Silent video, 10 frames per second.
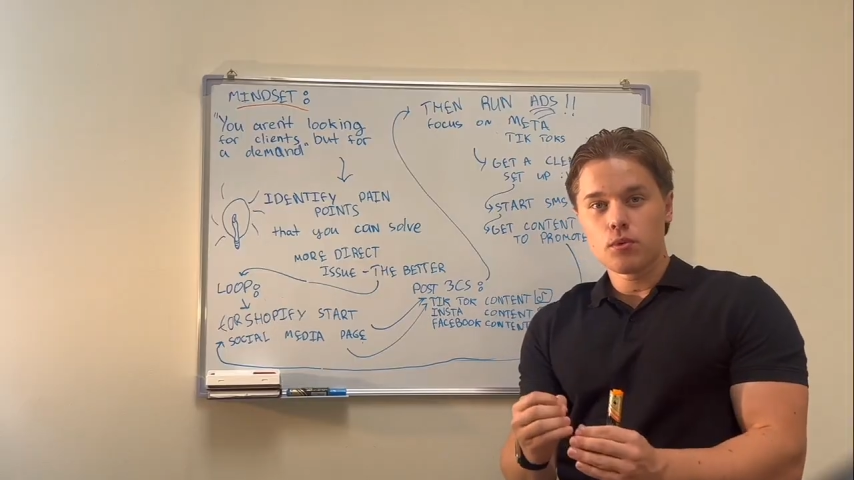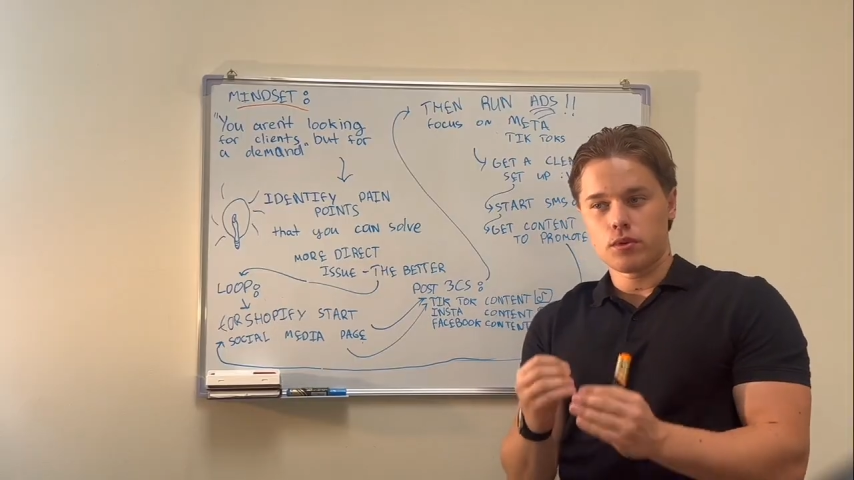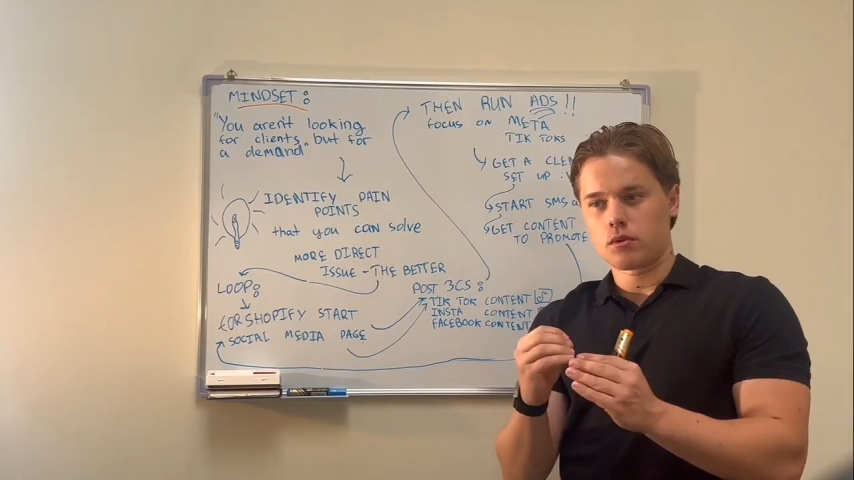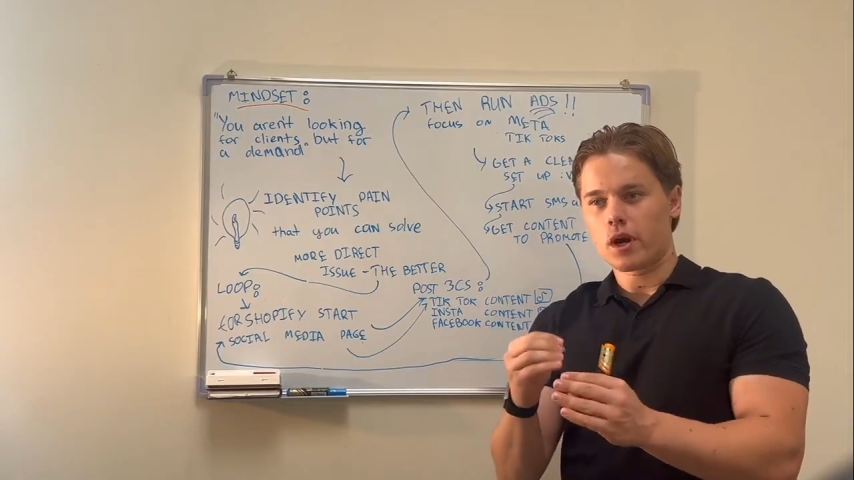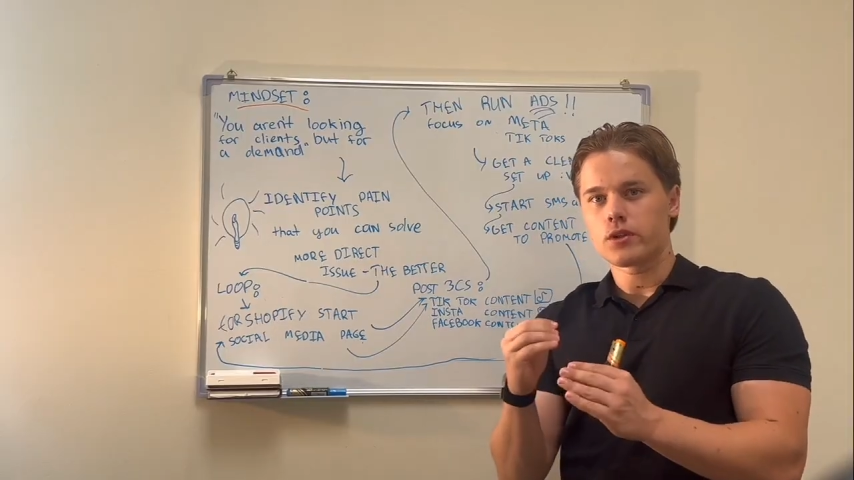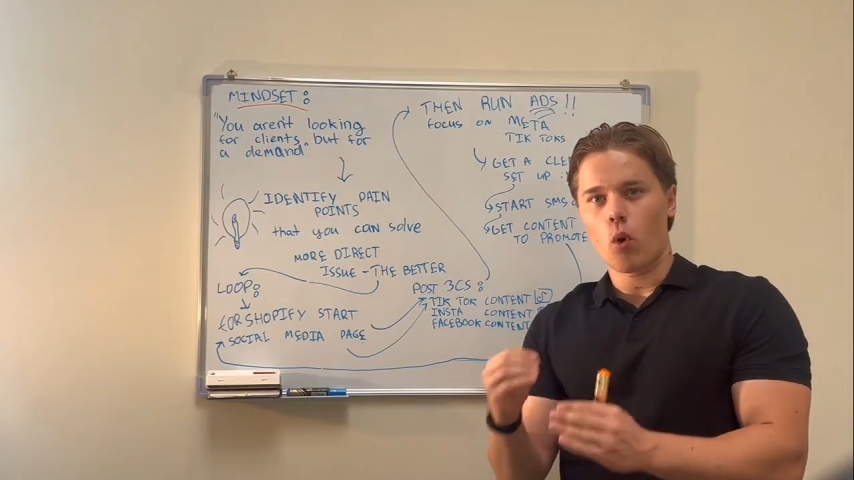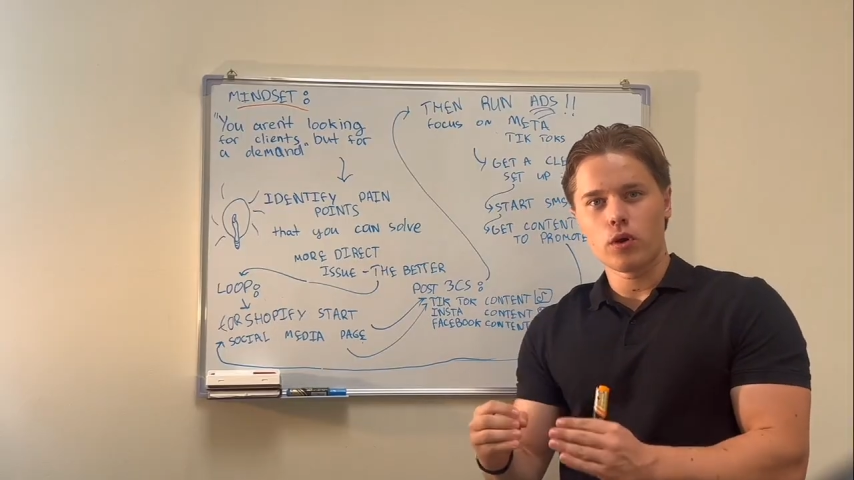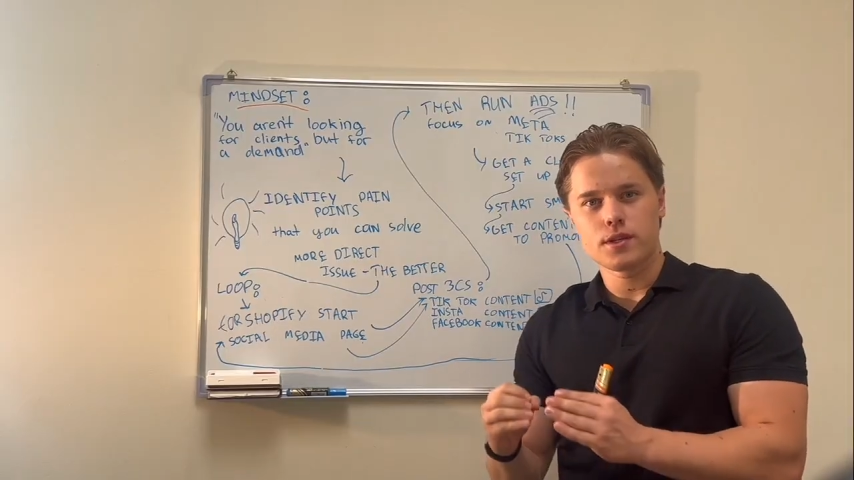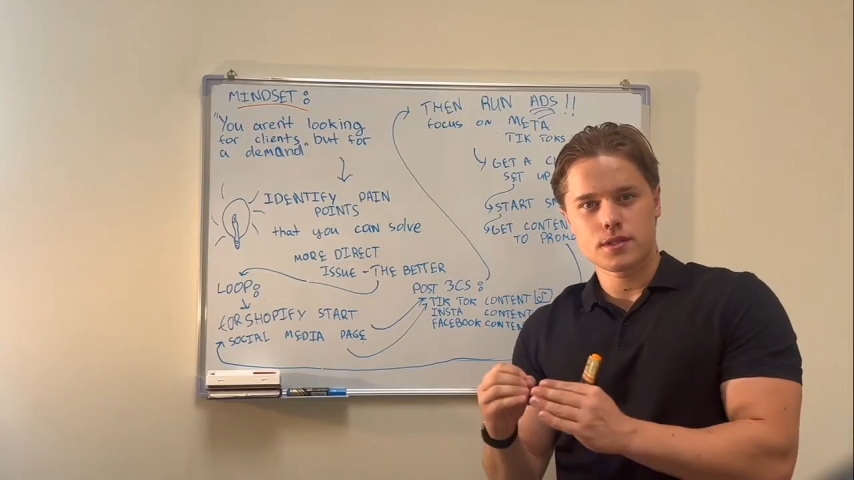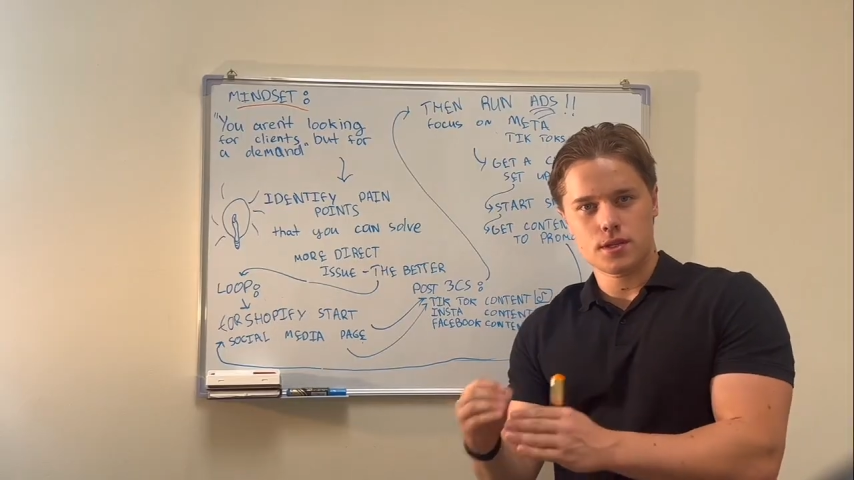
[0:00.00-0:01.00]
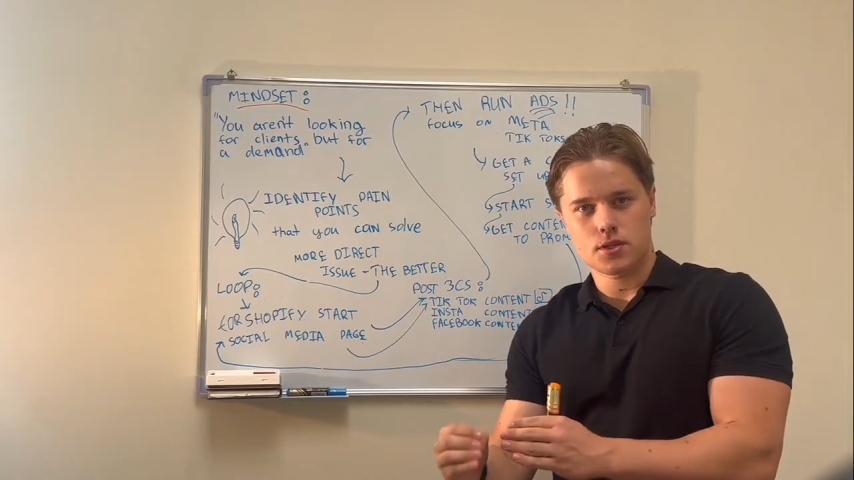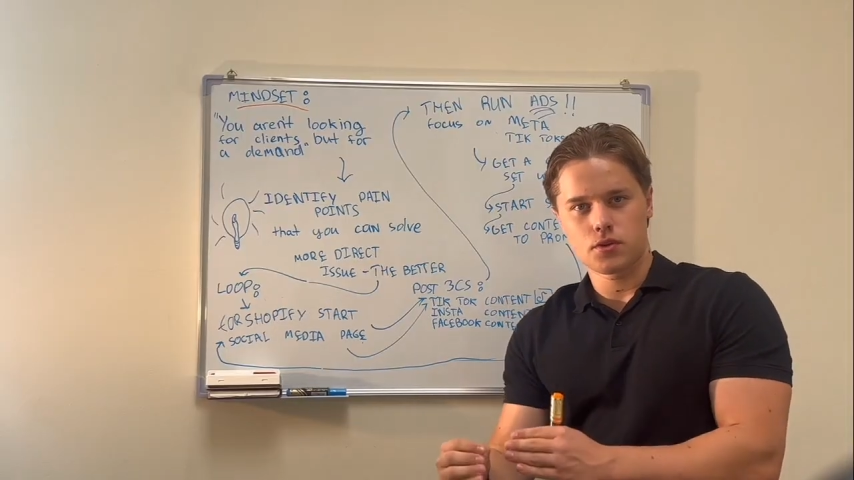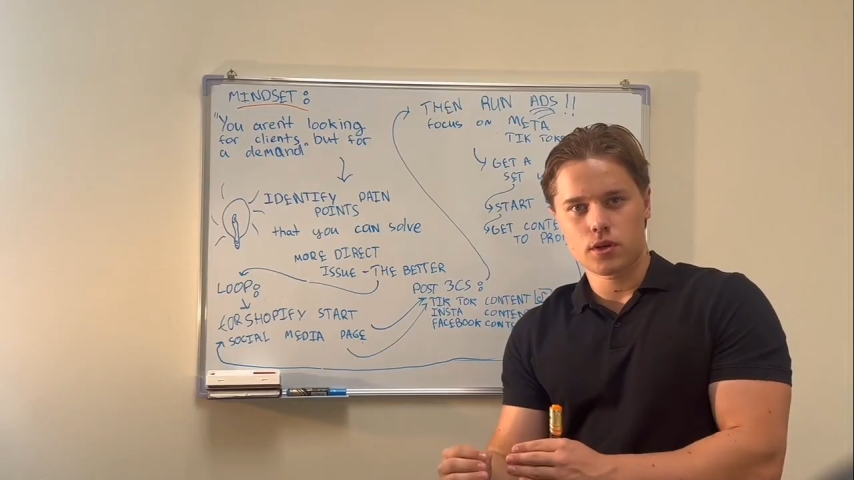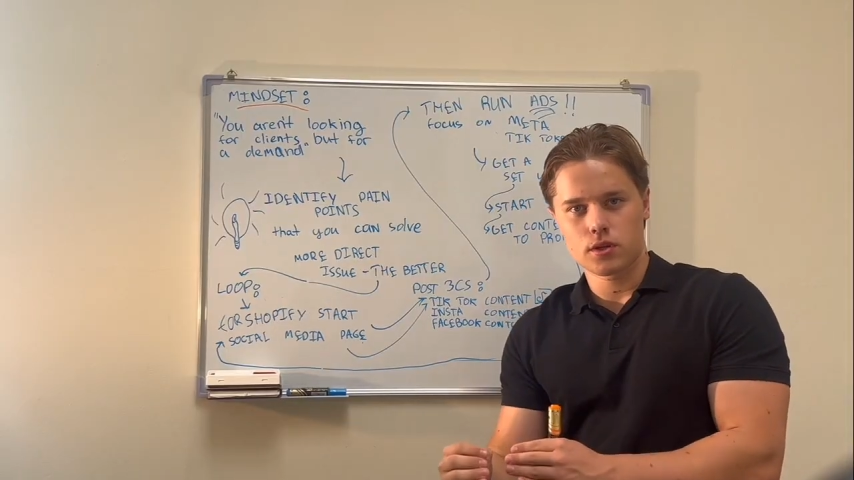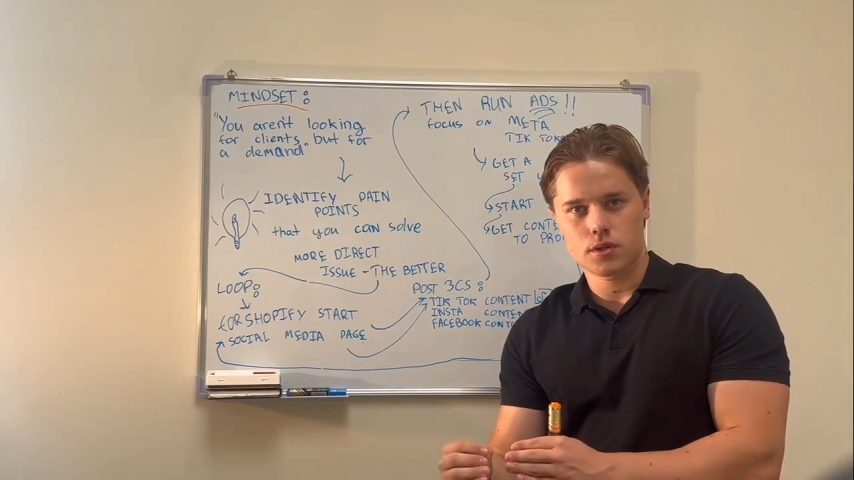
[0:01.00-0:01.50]
the right audience that
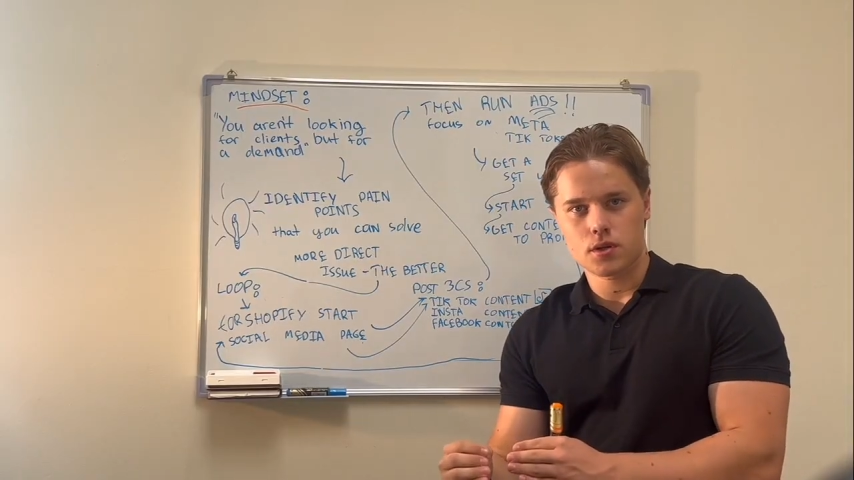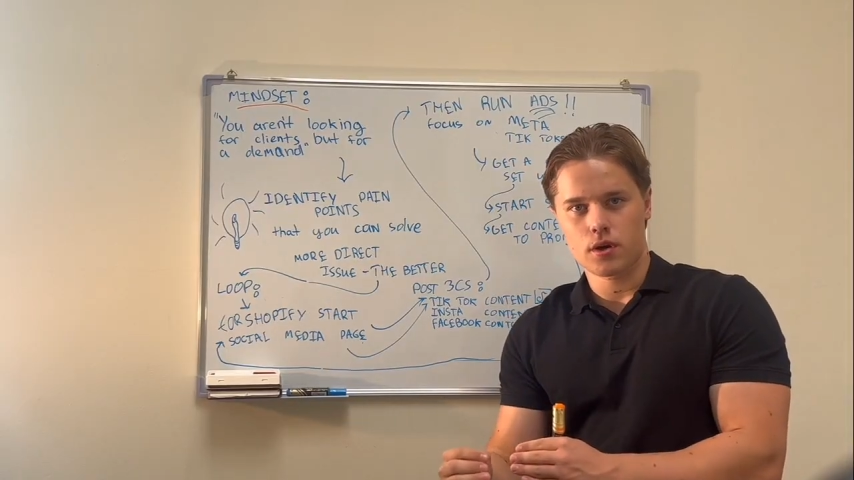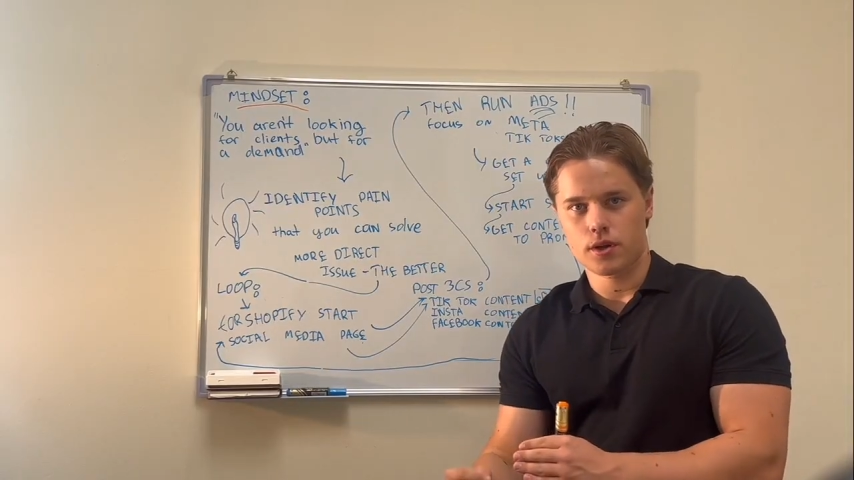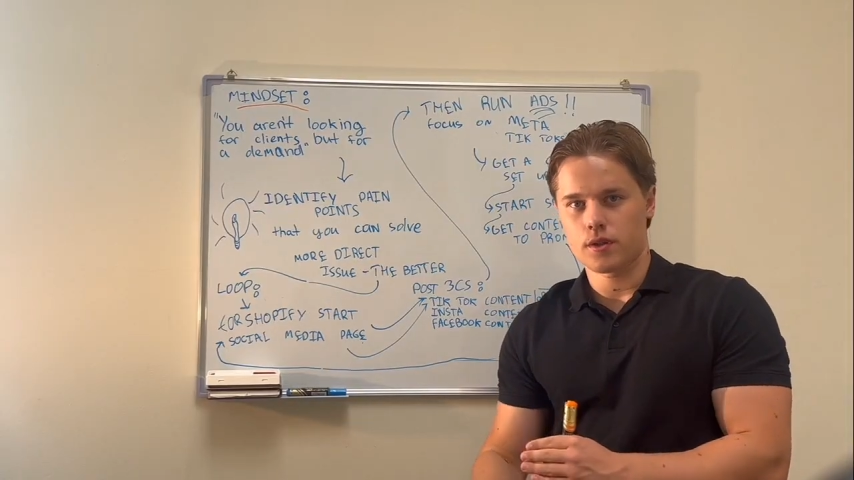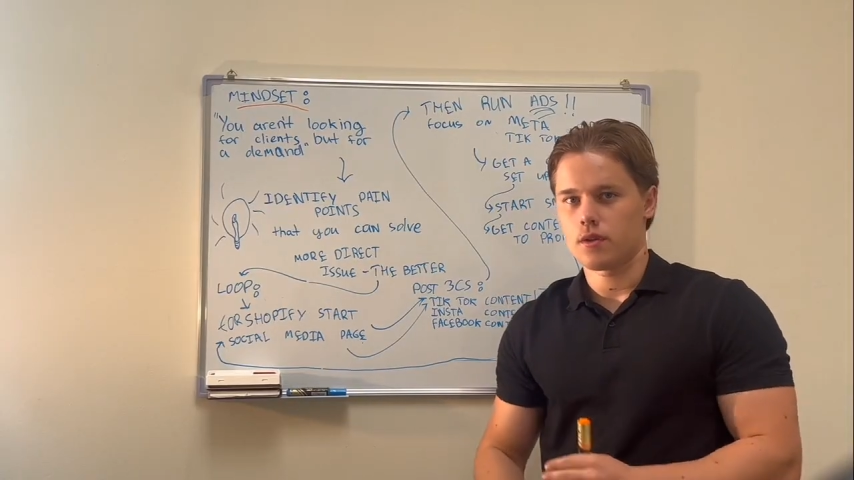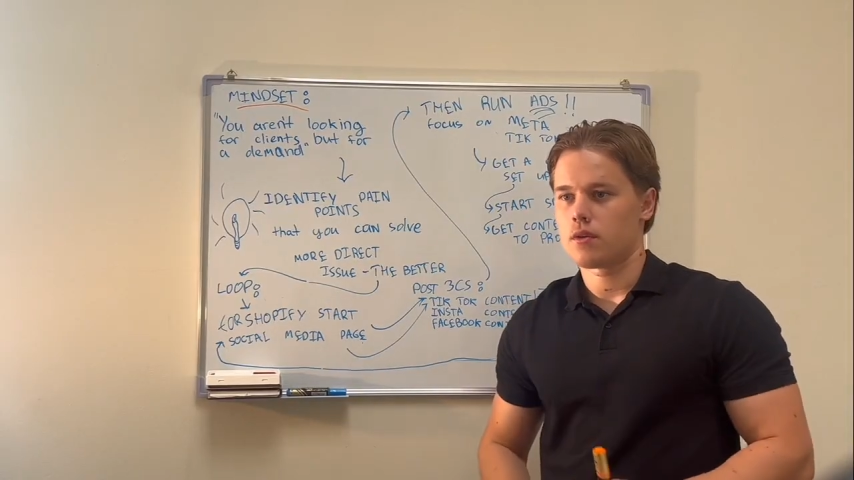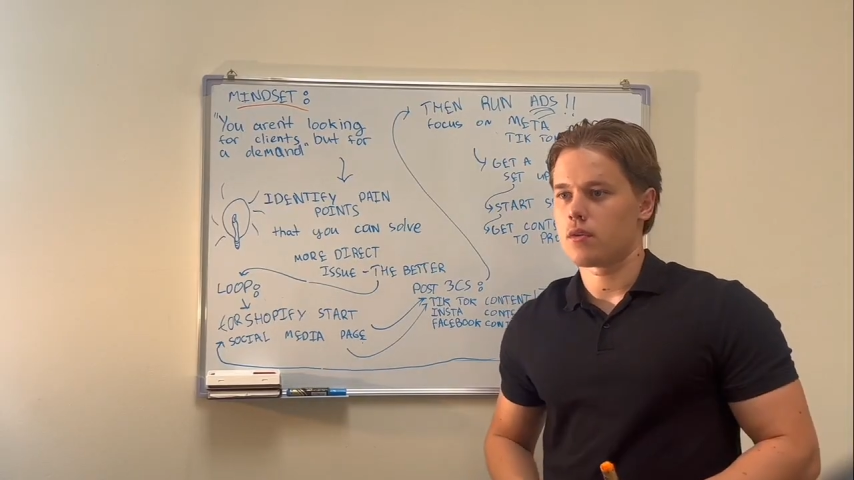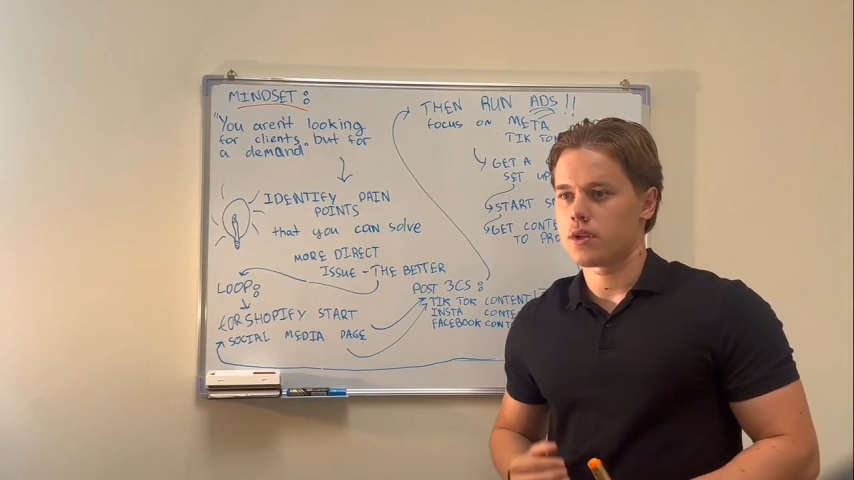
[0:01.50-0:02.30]
you're going to target, right?